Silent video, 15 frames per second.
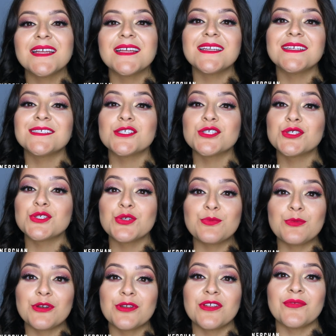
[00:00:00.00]
It is
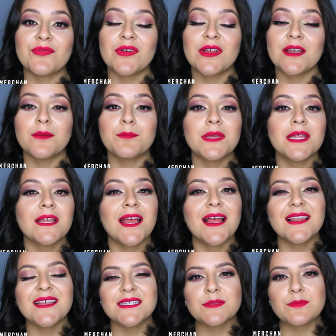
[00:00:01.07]
super different. I mean,
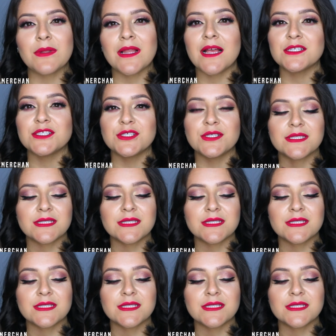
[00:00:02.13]
LaSplash